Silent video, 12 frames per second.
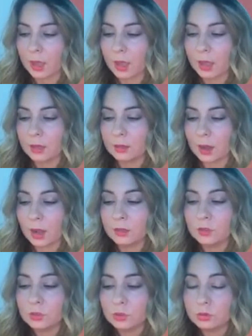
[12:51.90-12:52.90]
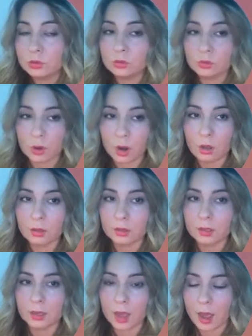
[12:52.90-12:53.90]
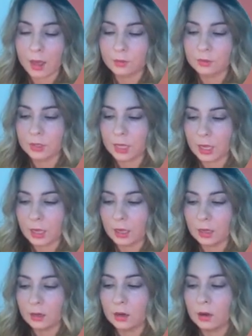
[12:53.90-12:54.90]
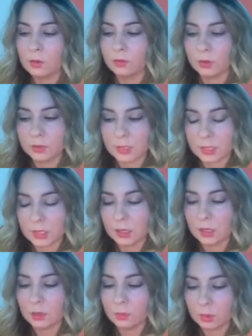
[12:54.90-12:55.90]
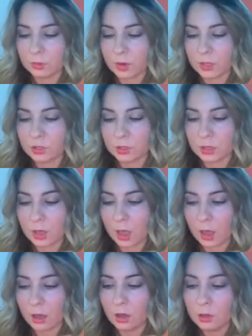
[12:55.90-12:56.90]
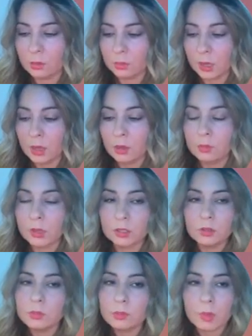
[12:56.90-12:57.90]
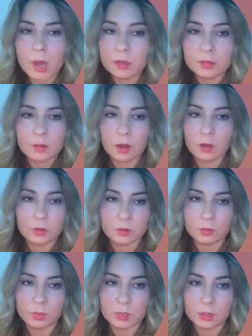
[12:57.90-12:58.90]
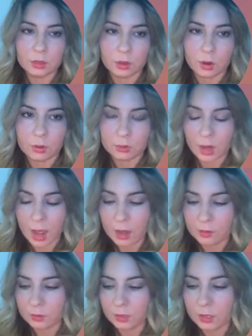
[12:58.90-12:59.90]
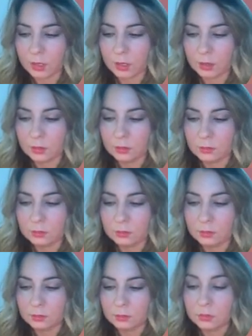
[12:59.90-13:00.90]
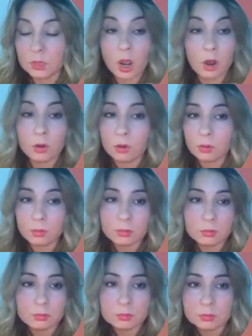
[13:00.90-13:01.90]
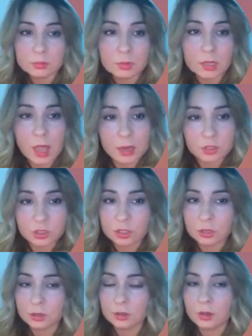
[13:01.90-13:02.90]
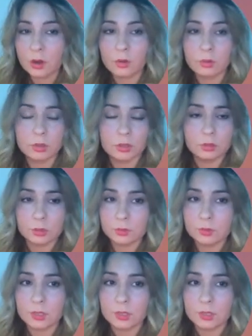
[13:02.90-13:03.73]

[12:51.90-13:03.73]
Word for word: And I do strongly advocate for seeking professional help, but you must also be your own advocate. No lecture, no YouTube